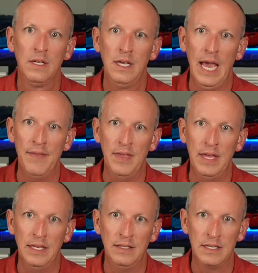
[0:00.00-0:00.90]
And
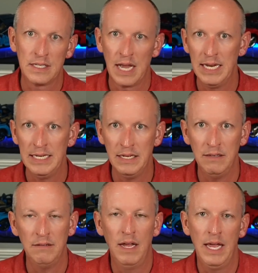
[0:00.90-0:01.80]
then this guy
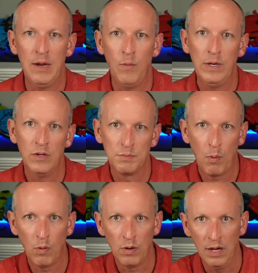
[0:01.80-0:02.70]
did a Windows
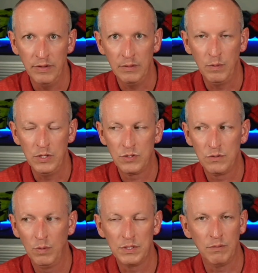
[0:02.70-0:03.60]
port of it, which
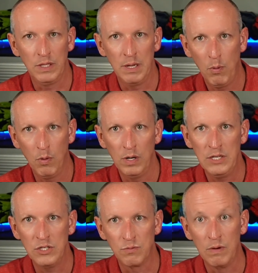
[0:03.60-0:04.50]
wasn't really a port.
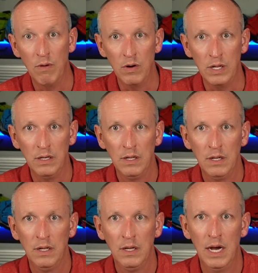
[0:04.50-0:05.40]
He just rewrote it
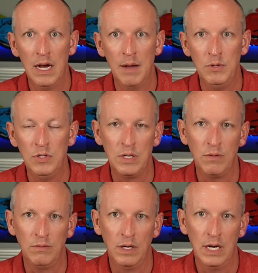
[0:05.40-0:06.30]

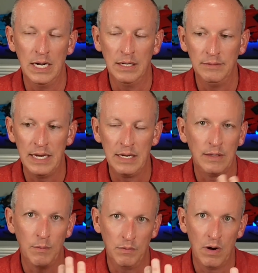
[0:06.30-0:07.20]
using
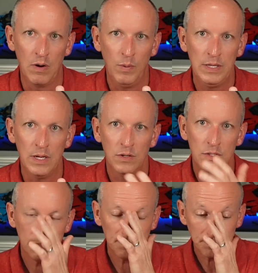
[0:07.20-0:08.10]
that would run on
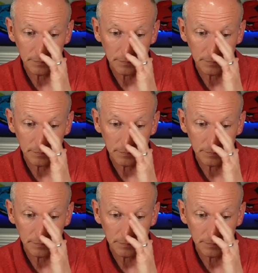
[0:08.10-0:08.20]
Windows.